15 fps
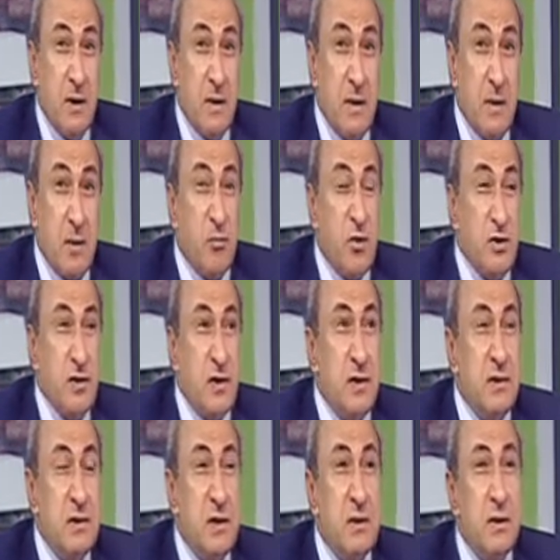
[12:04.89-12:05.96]

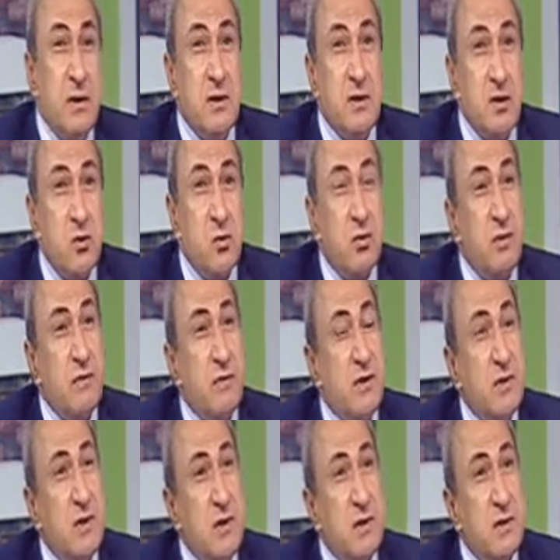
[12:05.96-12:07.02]
representing the sort of the
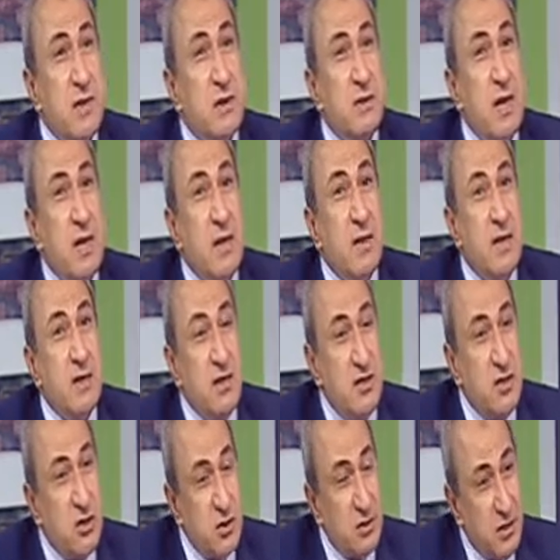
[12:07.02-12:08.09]
stance and the
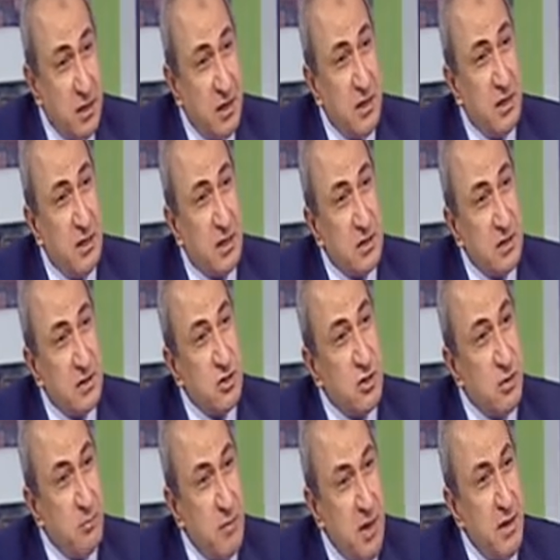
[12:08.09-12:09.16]
decision taking and
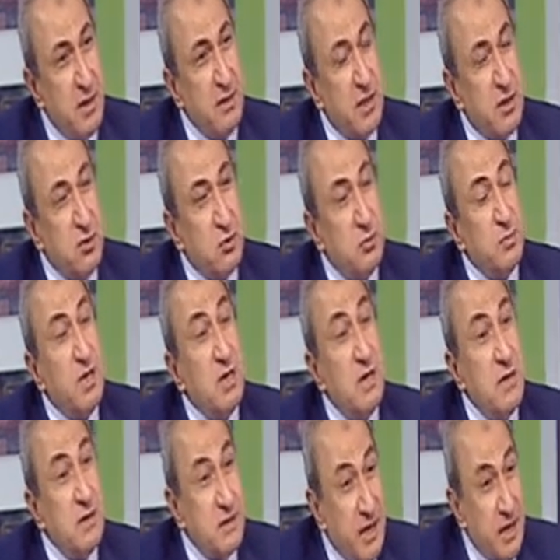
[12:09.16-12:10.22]
decision making that should be
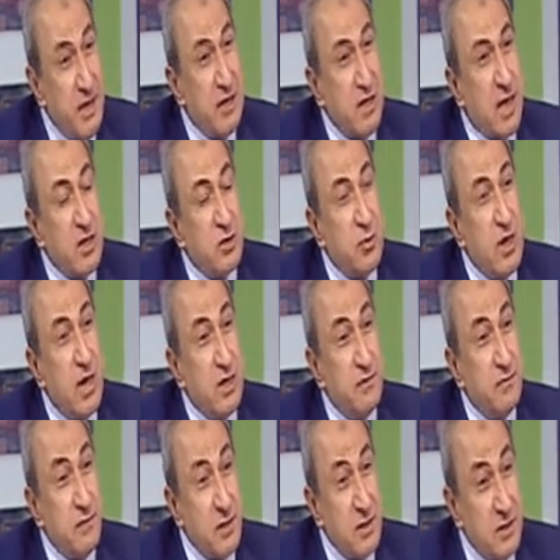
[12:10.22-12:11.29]
taken actually
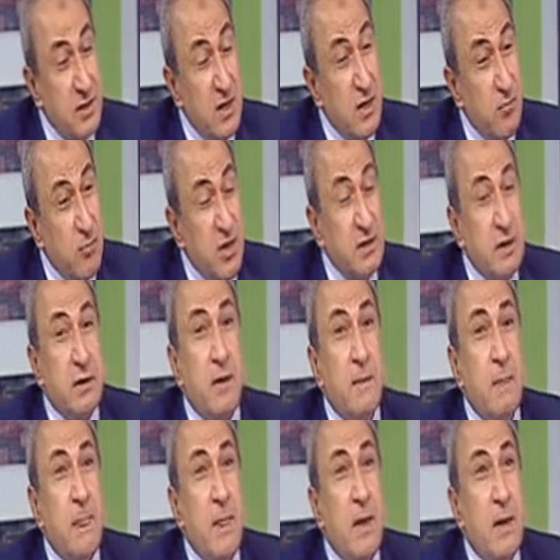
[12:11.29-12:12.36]
at first meeting.
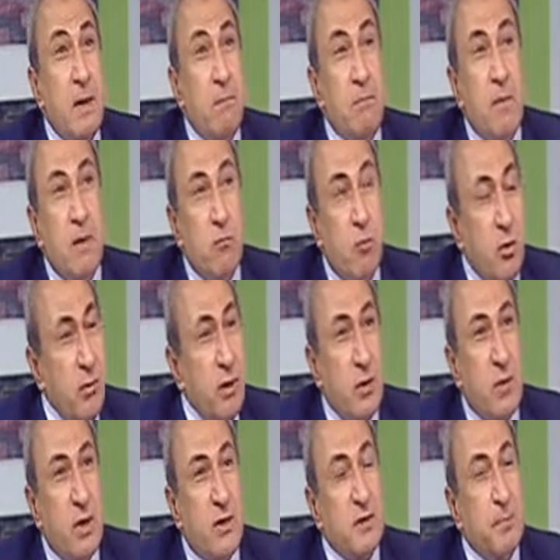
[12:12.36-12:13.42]
In more
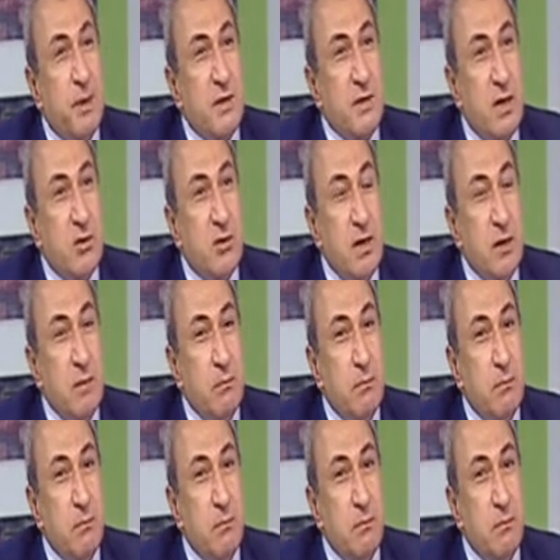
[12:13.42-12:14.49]
than one respect, actually,
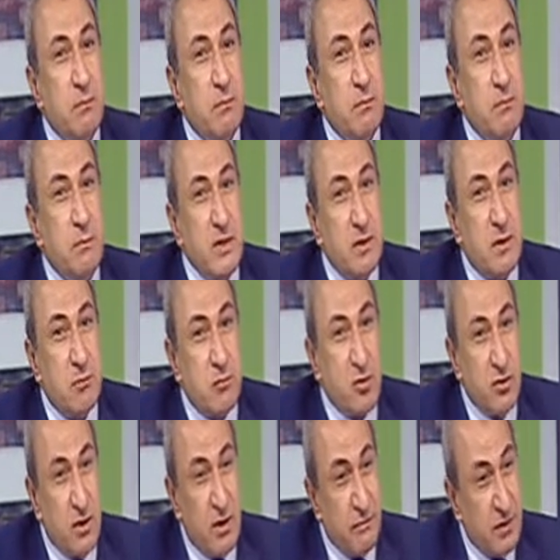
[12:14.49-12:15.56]
Mr.
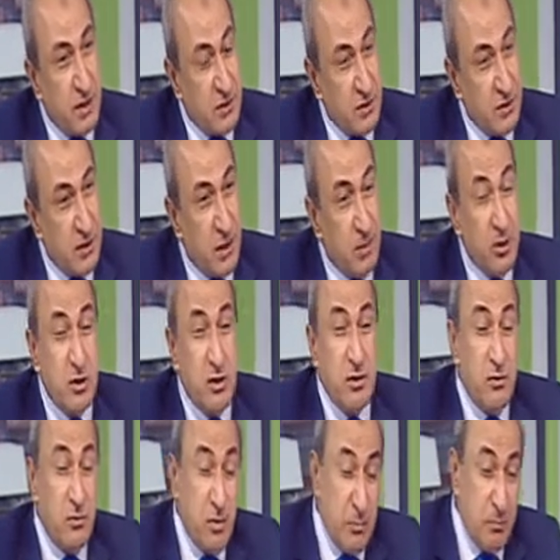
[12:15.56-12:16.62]
President of Sisi,
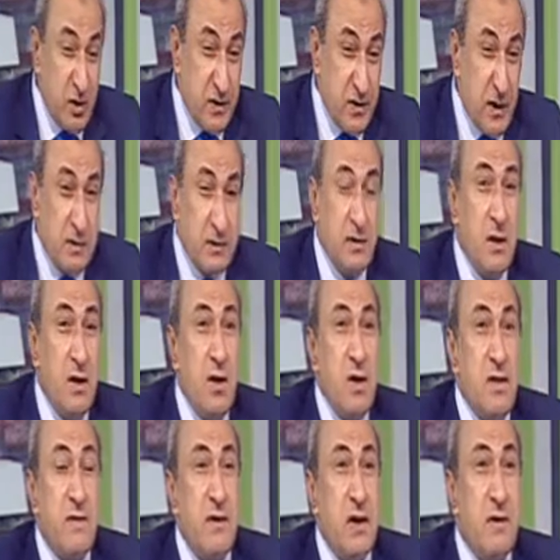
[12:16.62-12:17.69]
did represent
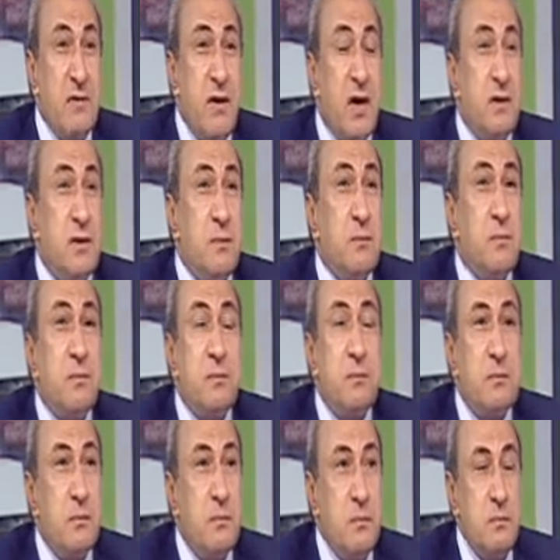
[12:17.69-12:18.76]
the fact that
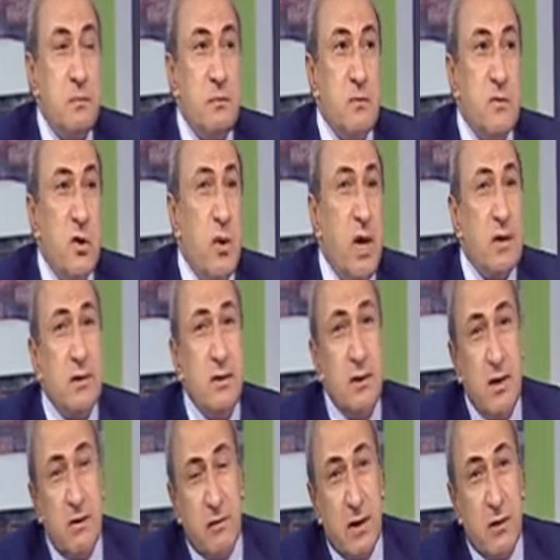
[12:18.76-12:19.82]
we are
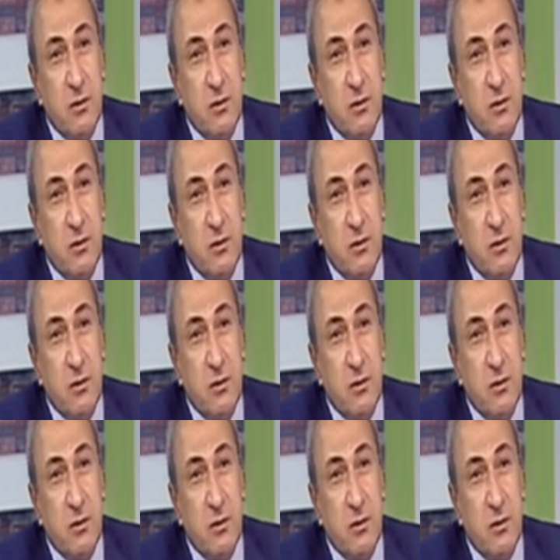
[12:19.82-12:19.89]
never